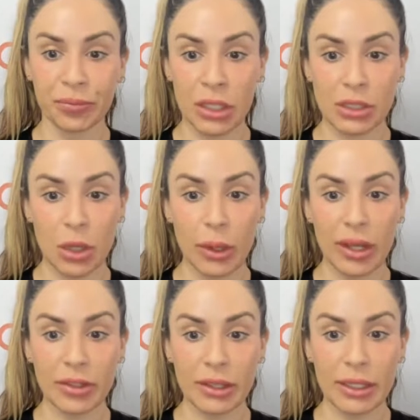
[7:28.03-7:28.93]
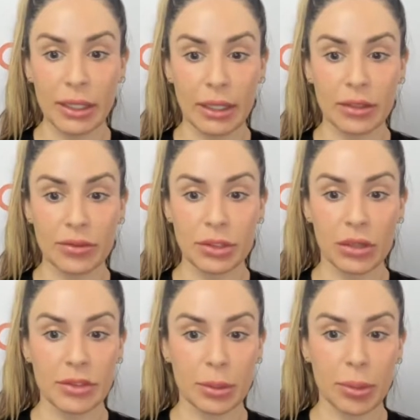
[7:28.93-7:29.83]
So everything kind of
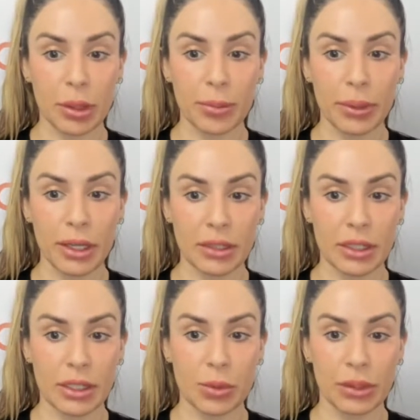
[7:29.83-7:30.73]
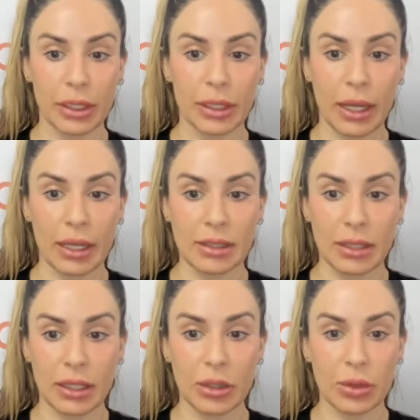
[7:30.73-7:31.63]
serves a purpose, and it's really nice
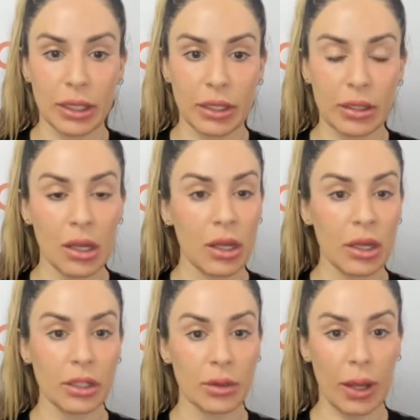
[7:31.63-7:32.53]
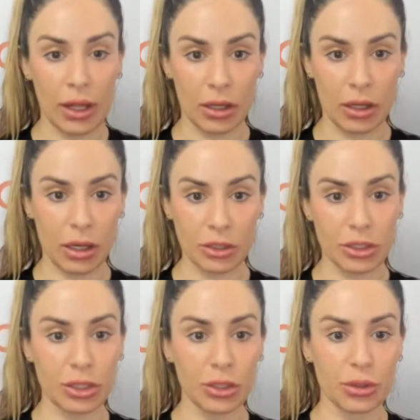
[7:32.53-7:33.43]
that you can, you know, a la carte
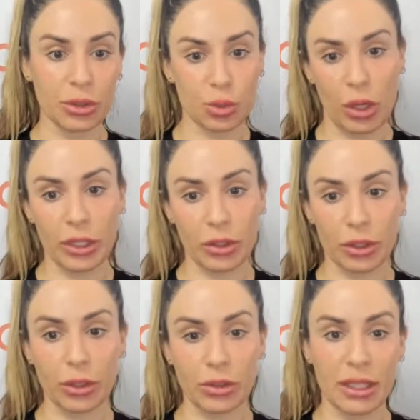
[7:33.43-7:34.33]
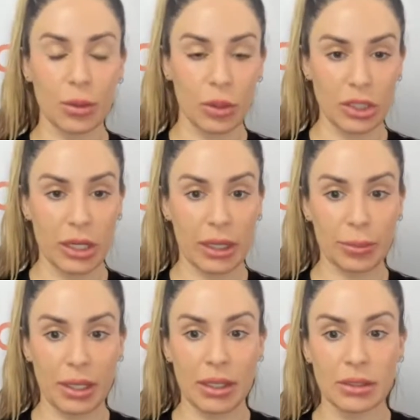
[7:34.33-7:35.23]
choose what you're using, which
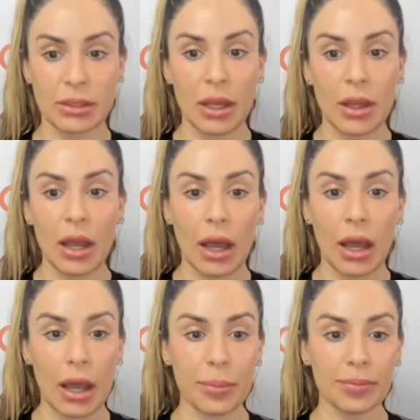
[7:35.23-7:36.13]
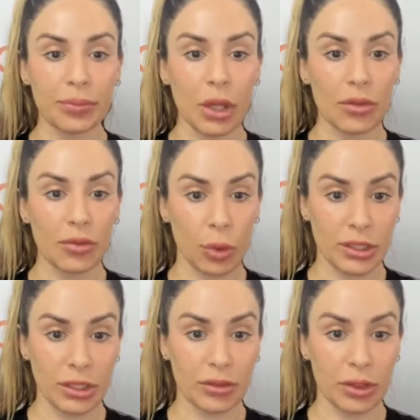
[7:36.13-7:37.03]
handpiece for
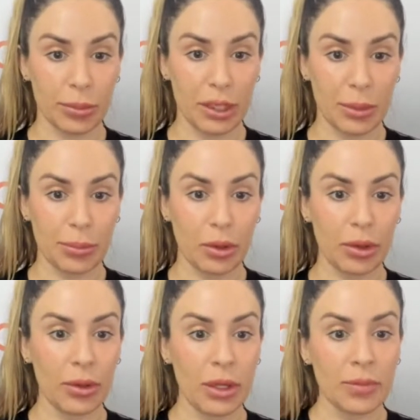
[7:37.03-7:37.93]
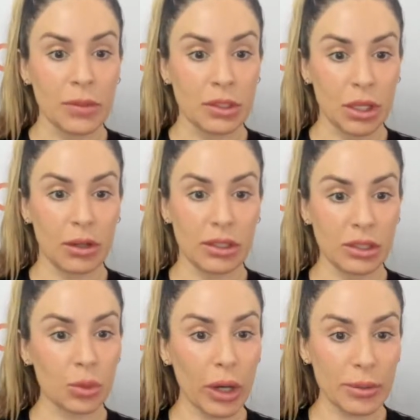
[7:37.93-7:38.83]
different people. So this
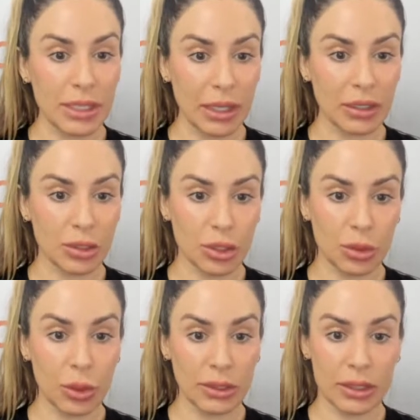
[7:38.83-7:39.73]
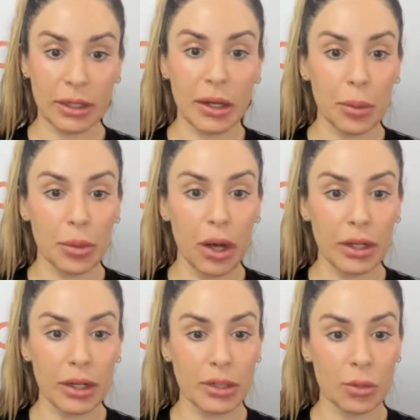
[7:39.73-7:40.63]
is what I was getting to. What skincare
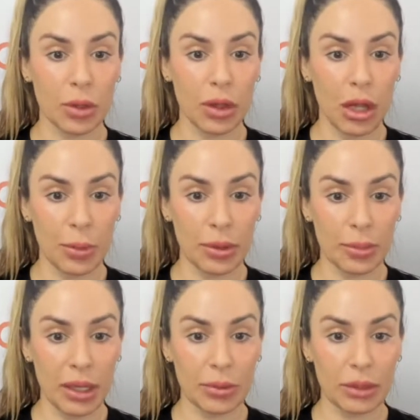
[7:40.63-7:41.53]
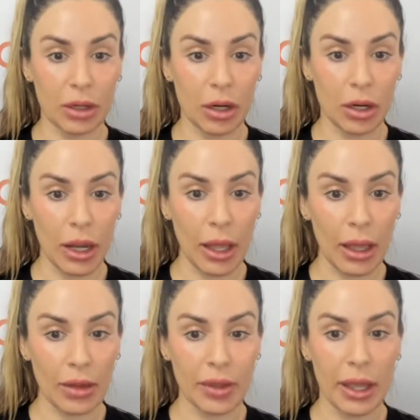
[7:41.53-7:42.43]
products will complement with
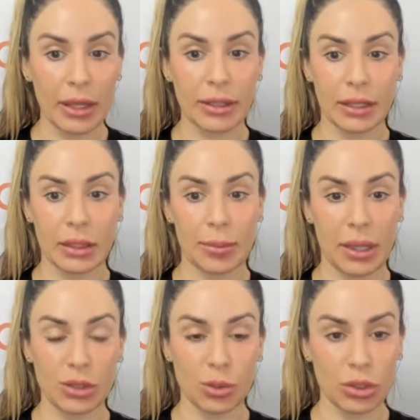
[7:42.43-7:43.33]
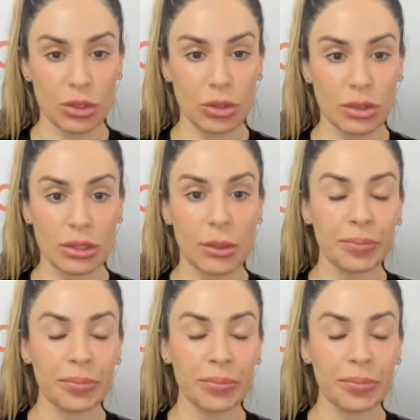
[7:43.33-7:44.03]
RF and get the best results?